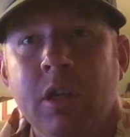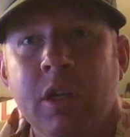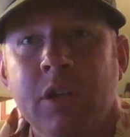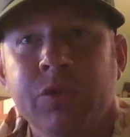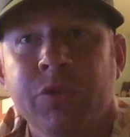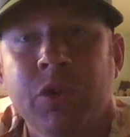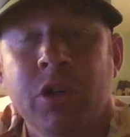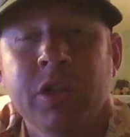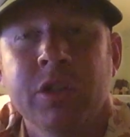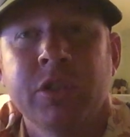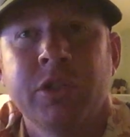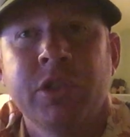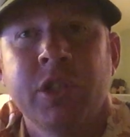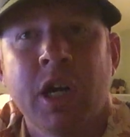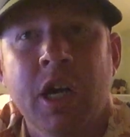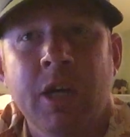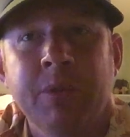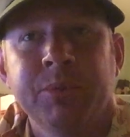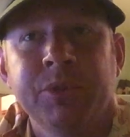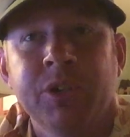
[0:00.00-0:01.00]
As far as
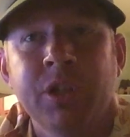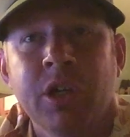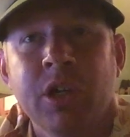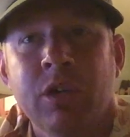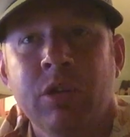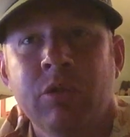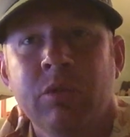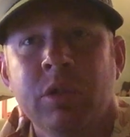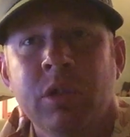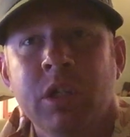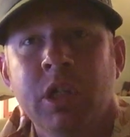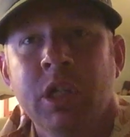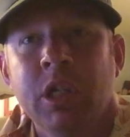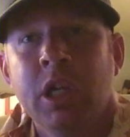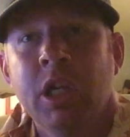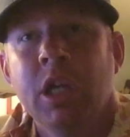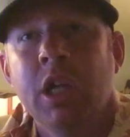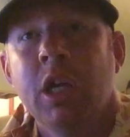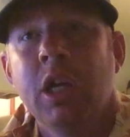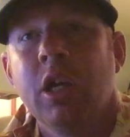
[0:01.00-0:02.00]
jobs go,
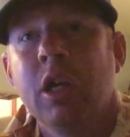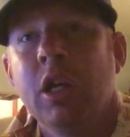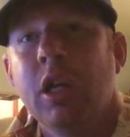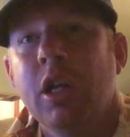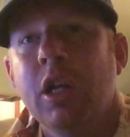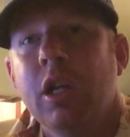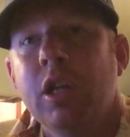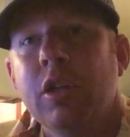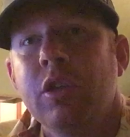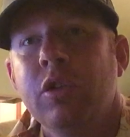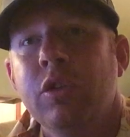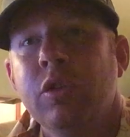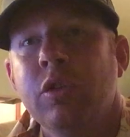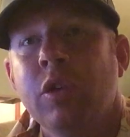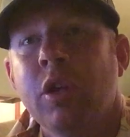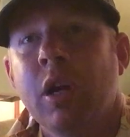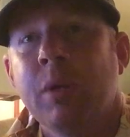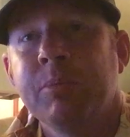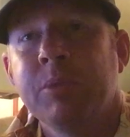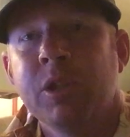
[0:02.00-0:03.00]

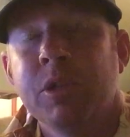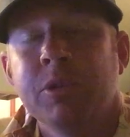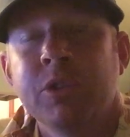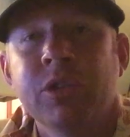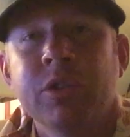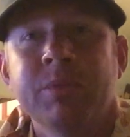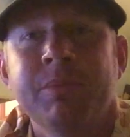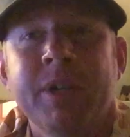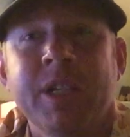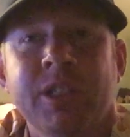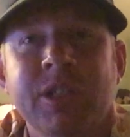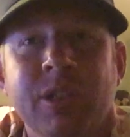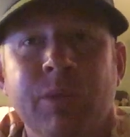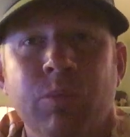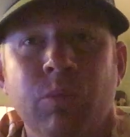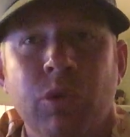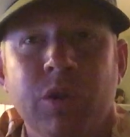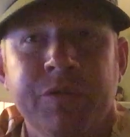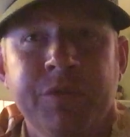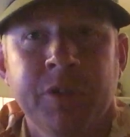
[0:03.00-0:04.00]
I'm going to just
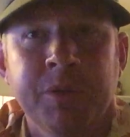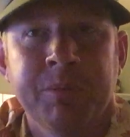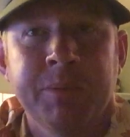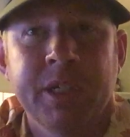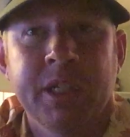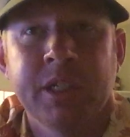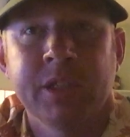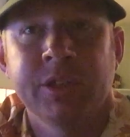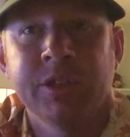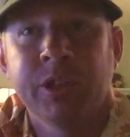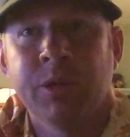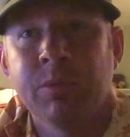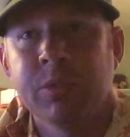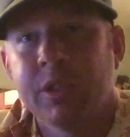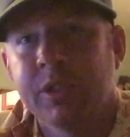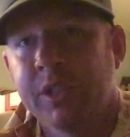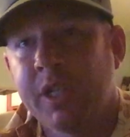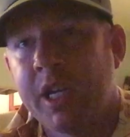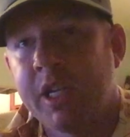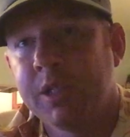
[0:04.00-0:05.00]
mention woofing because
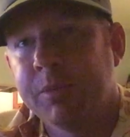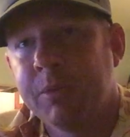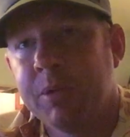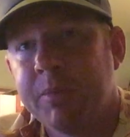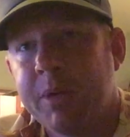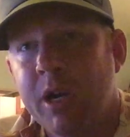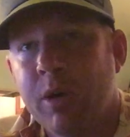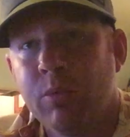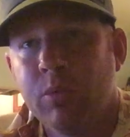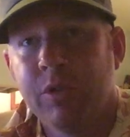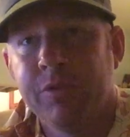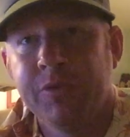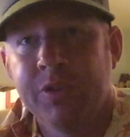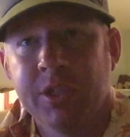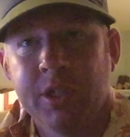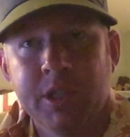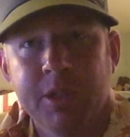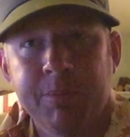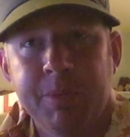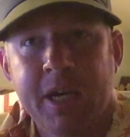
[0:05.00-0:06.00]
someone has asked me about
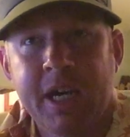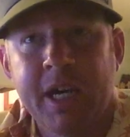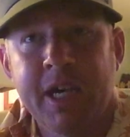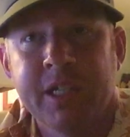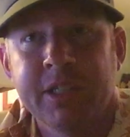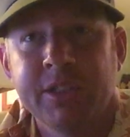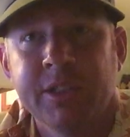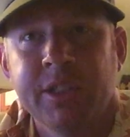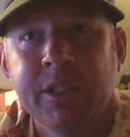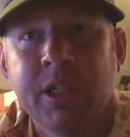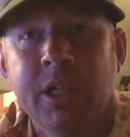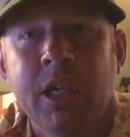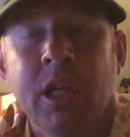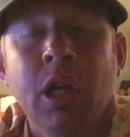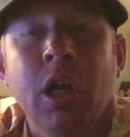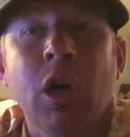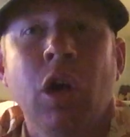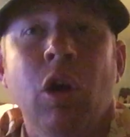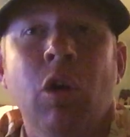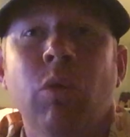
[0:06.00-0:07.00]
woofing in the past.
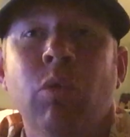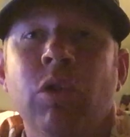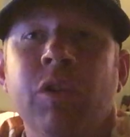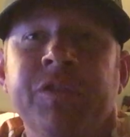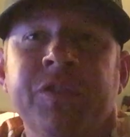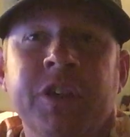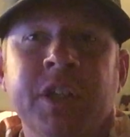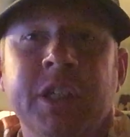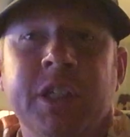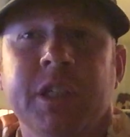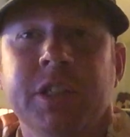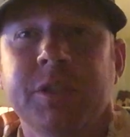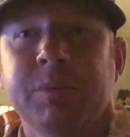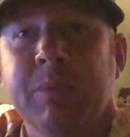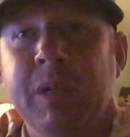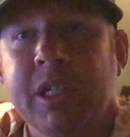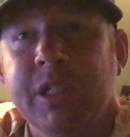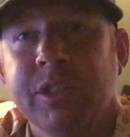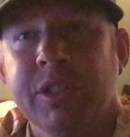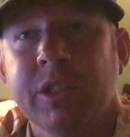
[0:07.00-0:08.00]
Woofing is
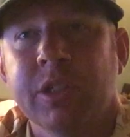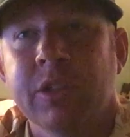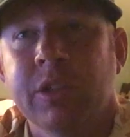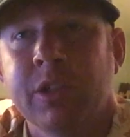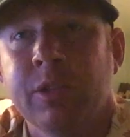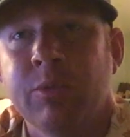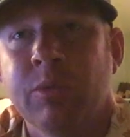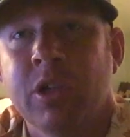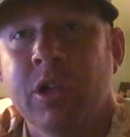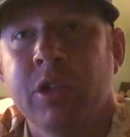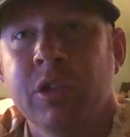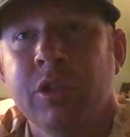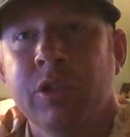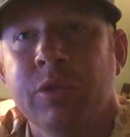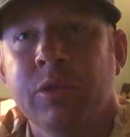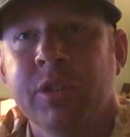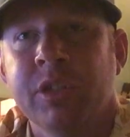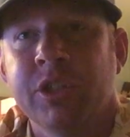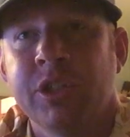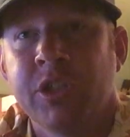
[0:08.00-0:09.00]
basically where
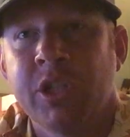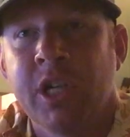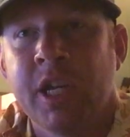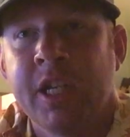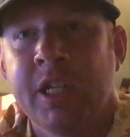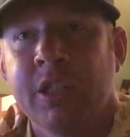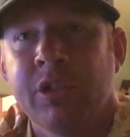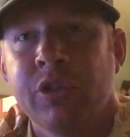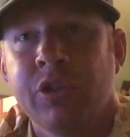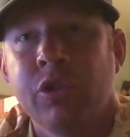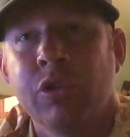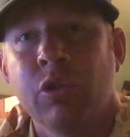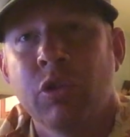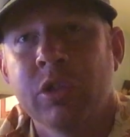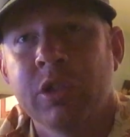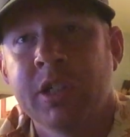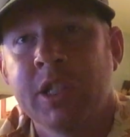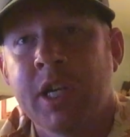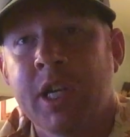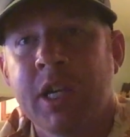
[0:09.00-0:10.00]
you exchange
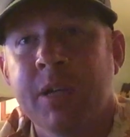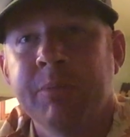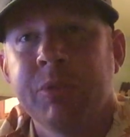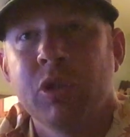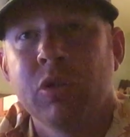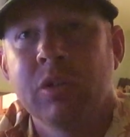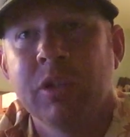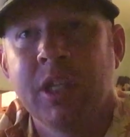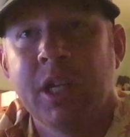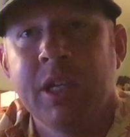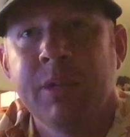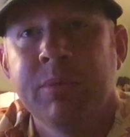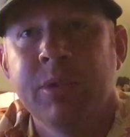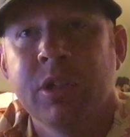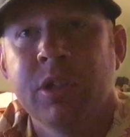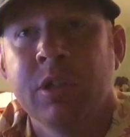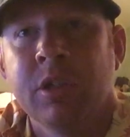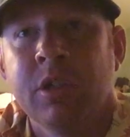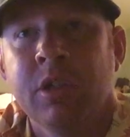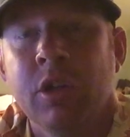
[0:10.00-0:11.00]
your time, your
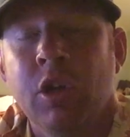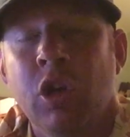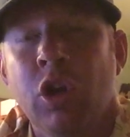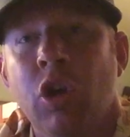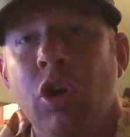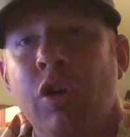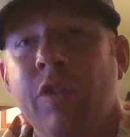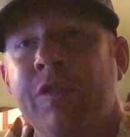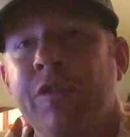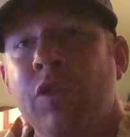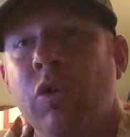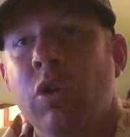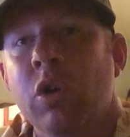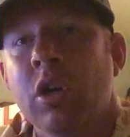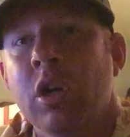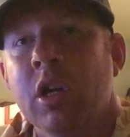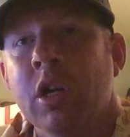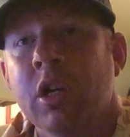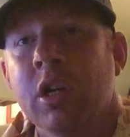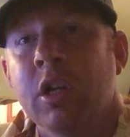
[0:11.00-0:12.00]
labor,
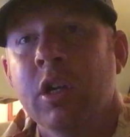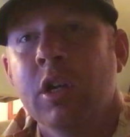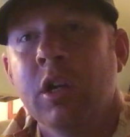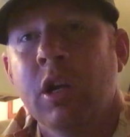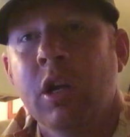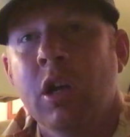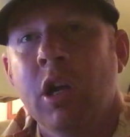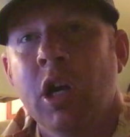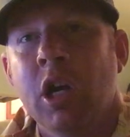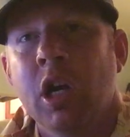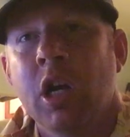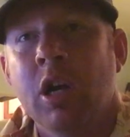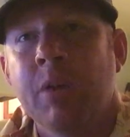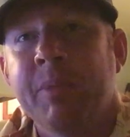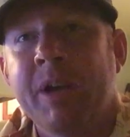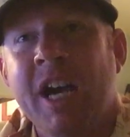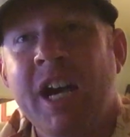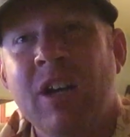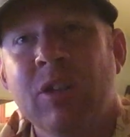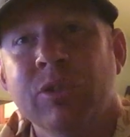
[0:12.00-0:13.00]
for
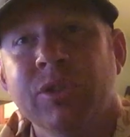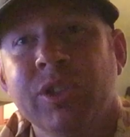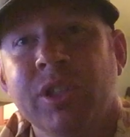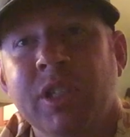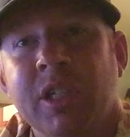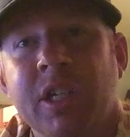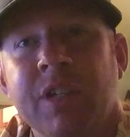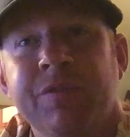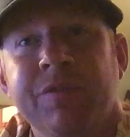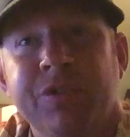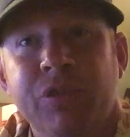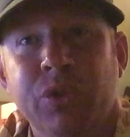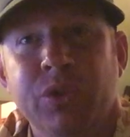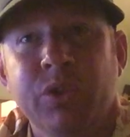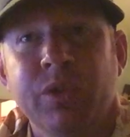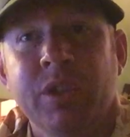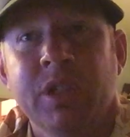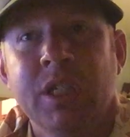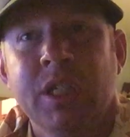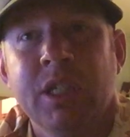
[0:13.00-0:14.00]
housing and
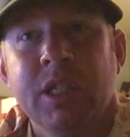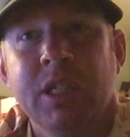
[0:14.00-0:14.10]
food.